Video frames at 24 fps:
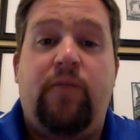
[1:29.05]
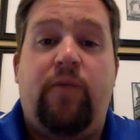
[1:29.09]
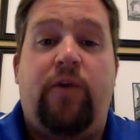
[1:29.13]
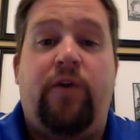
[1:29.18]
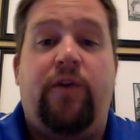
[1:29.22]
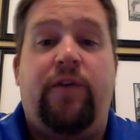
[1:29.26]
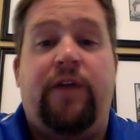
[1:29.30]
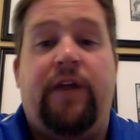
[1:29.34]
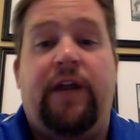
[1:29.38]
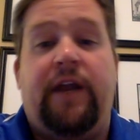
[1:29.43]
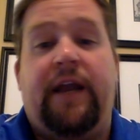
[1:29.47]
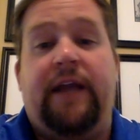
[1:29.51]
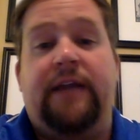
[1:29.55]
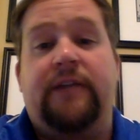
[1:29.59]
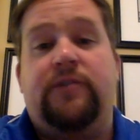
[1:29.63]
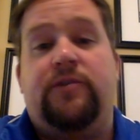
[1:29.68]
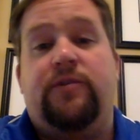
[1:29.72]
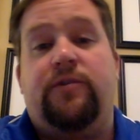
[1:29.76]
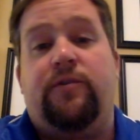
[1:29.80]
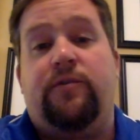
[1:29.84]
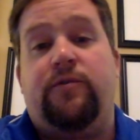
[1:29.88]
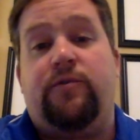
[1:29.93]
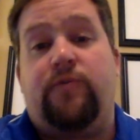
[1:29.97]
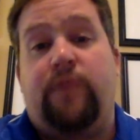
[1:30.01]
where you'll then
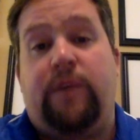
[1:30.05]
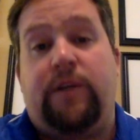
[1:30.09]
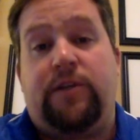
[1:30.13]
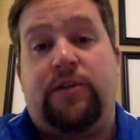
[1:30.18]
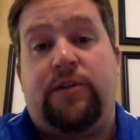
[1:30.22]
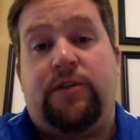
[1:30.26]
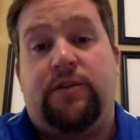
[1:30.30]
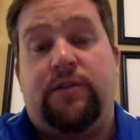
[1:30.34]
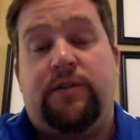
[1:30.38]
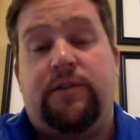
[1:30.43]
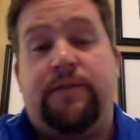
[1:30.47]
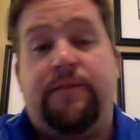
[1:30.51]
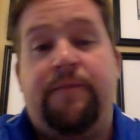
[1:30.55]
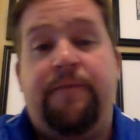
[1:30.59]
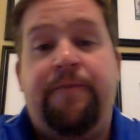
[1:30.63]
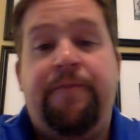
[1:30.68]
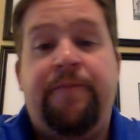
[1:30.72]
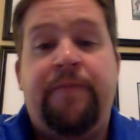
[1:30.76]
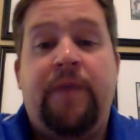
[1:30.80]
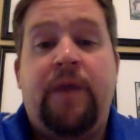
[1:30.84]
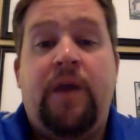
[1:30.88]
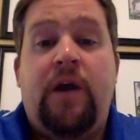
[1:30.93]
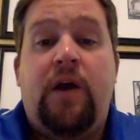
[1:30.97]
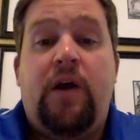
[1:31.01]
answer those questions.
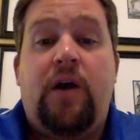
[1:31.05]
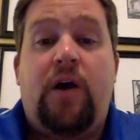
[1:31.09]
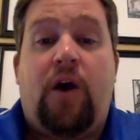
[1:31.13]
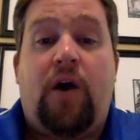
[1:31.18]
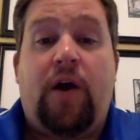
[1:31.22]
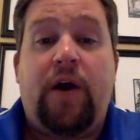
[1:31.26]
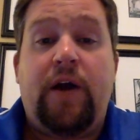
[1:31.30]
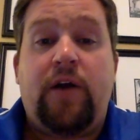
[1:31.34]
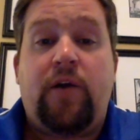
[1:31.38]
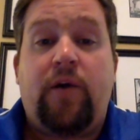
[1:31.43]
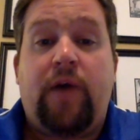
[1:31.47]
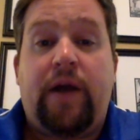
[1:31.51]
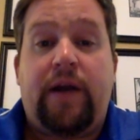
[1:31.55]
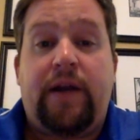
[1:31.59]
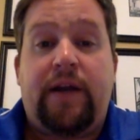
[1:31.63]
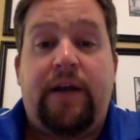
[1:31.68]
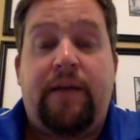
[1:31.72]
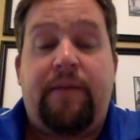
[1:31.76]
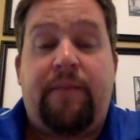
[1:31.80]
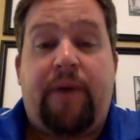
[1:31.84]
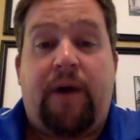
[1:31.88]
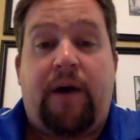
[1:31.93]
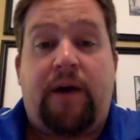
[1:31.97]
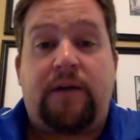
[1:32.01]
All right, go ahead and
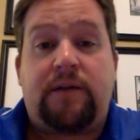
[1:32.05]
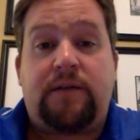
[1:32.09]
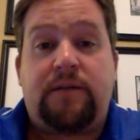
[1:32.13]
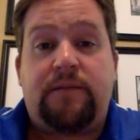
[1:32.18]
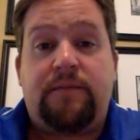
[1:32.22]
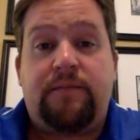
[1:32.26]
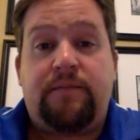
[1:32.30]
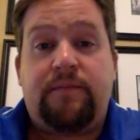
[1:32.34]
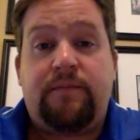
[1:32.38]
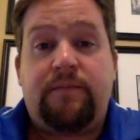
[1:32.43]
hit pause.